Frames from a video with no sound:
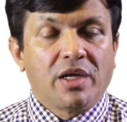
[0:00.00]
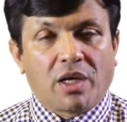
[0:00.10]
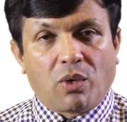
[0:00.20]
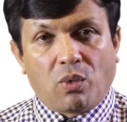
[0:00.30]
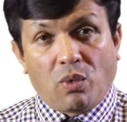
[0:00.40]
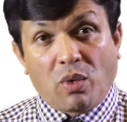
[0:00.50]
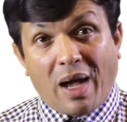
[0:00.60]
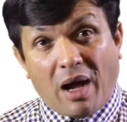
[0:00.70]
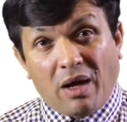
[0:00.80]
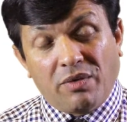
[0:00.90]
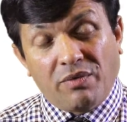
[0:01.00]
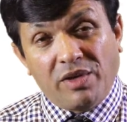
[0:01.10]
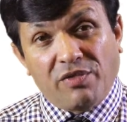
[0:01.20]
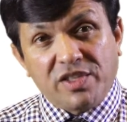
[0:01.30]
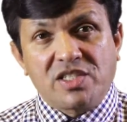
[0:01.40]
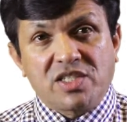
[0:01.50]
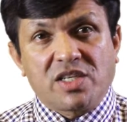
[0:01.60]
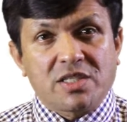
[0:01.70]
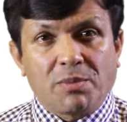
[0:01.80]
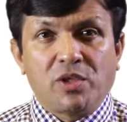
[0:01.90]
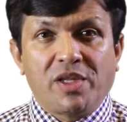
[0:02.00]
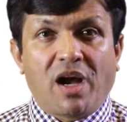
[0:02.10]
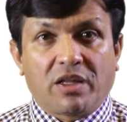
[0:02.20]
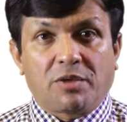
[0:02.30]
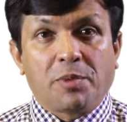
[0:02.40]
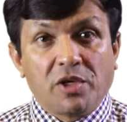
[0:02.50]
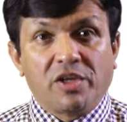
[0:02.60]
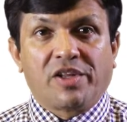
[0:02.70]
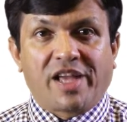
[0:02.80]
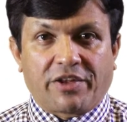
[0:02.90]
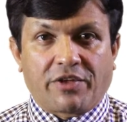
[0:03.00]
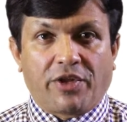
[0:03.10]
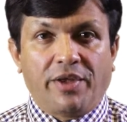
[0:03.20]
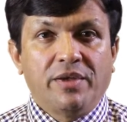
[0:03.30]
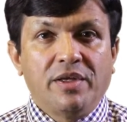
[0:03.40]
Now, we'll first discuss about the entrepreneurial category.